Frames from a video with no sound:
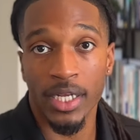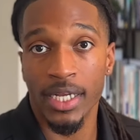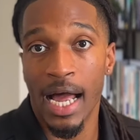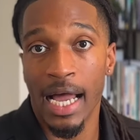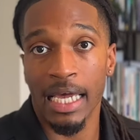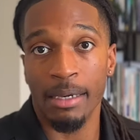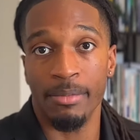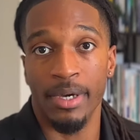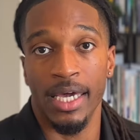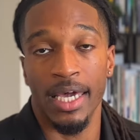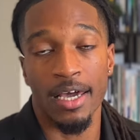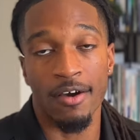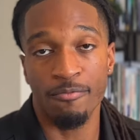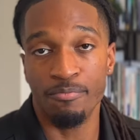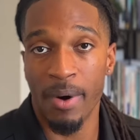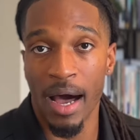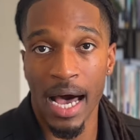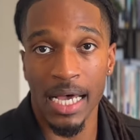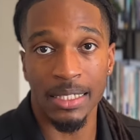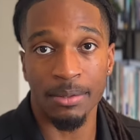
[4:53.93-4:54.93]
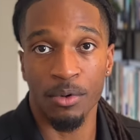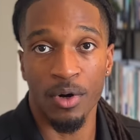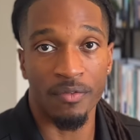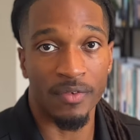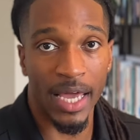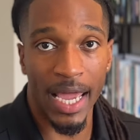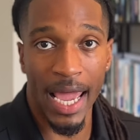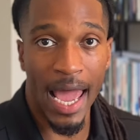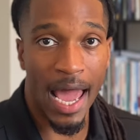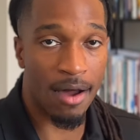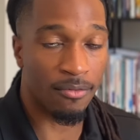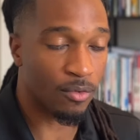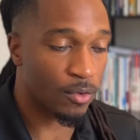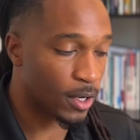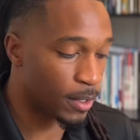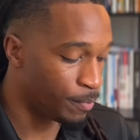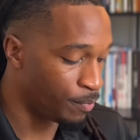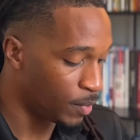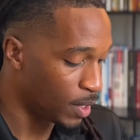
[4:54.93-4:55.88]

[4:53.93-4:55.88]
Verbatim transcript: document if possible, if they have one.